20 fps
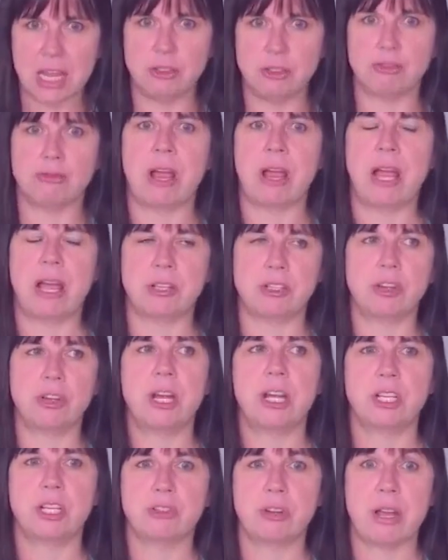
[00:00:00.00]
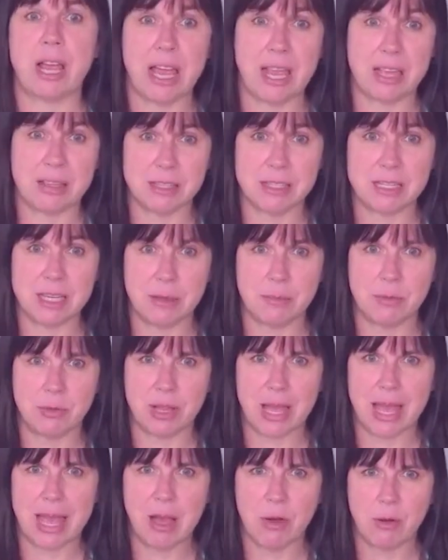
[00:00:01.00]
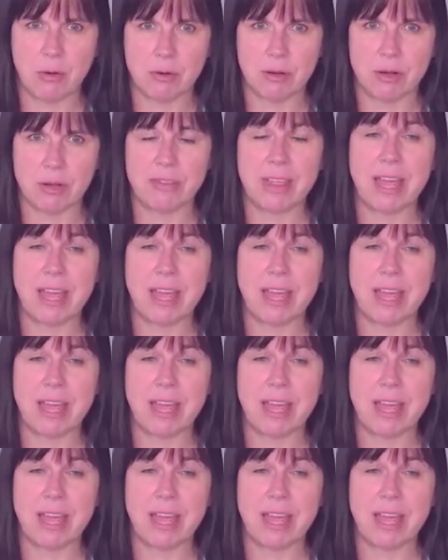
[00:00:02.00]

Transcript: and dra- try to drag the table out.